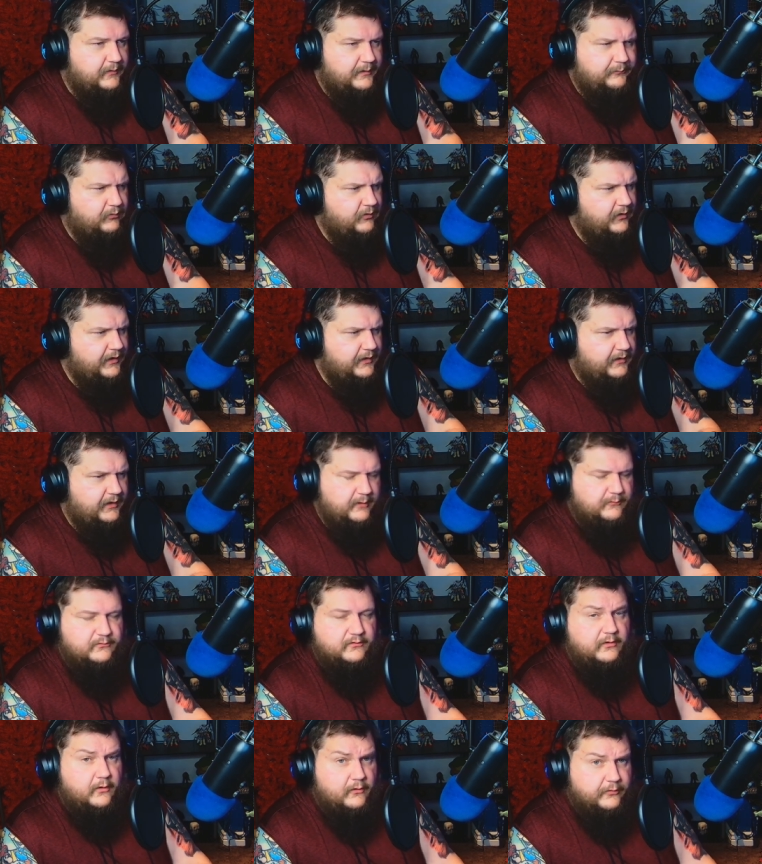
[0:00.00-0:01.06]
I play
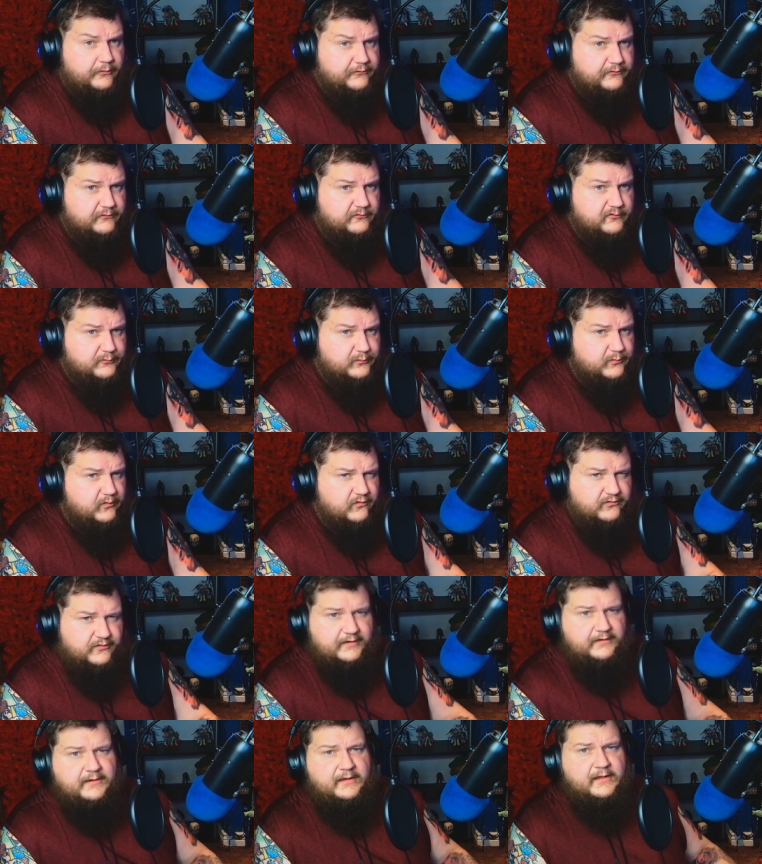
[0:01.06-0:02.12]
games on all the systems because
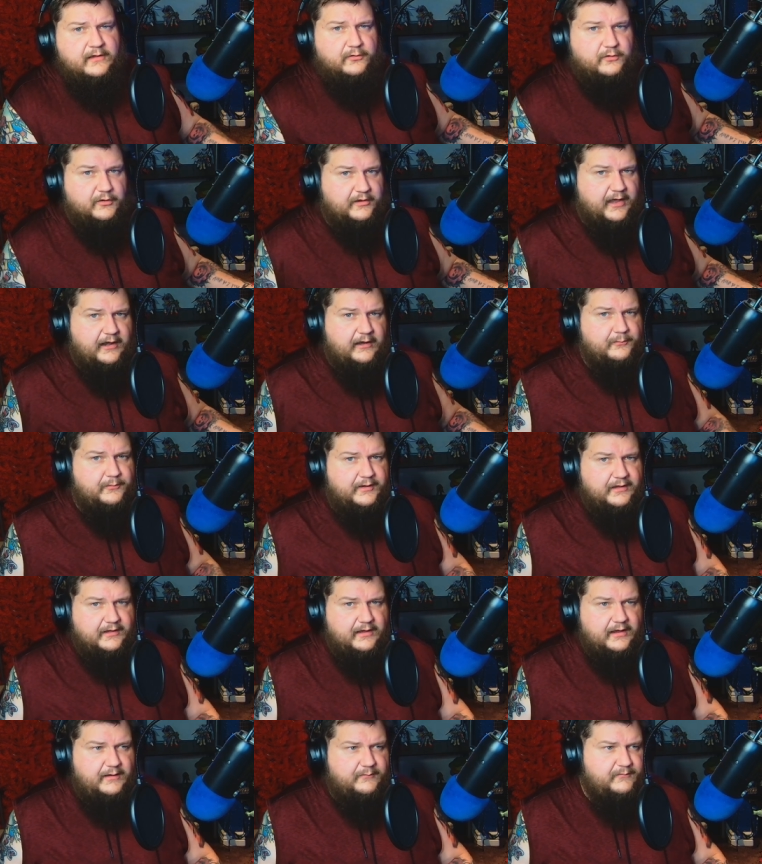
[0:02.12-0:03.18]
I look at them
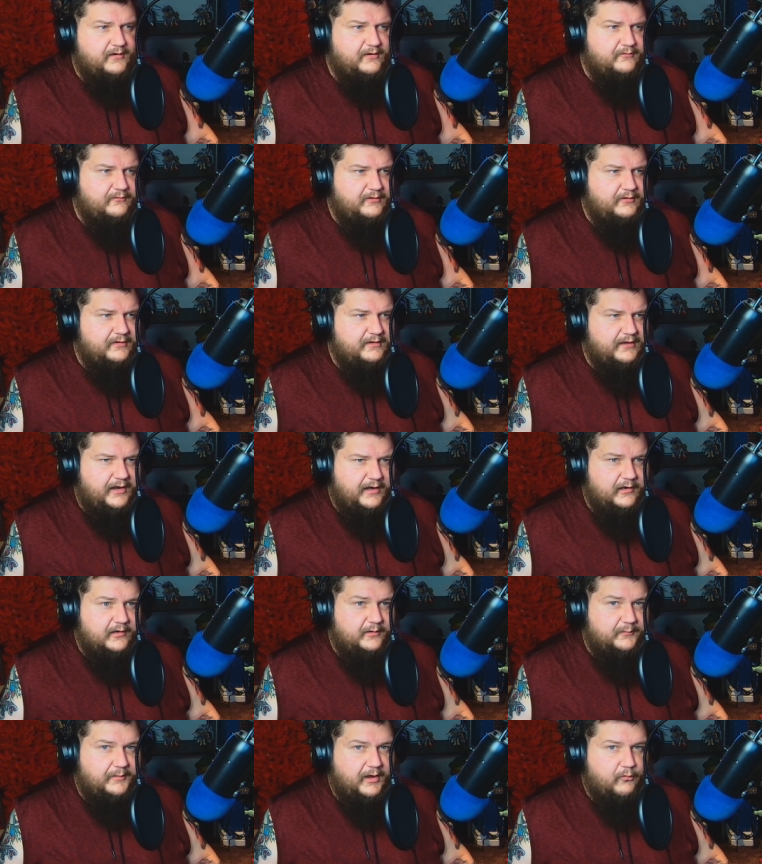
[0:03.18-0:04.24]
like I'm not really
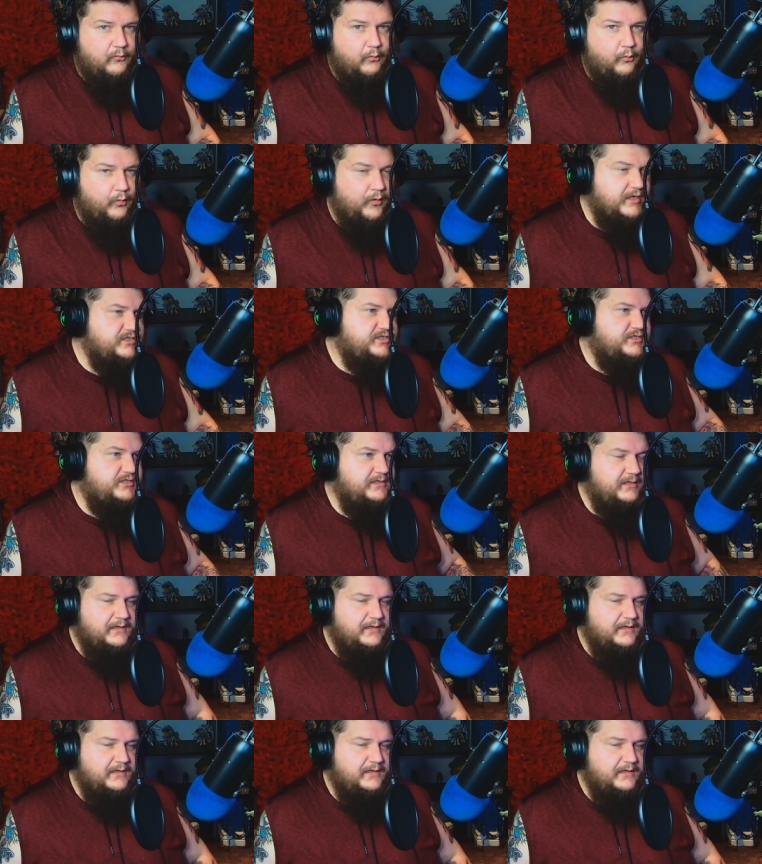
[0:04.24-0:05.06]
caring about which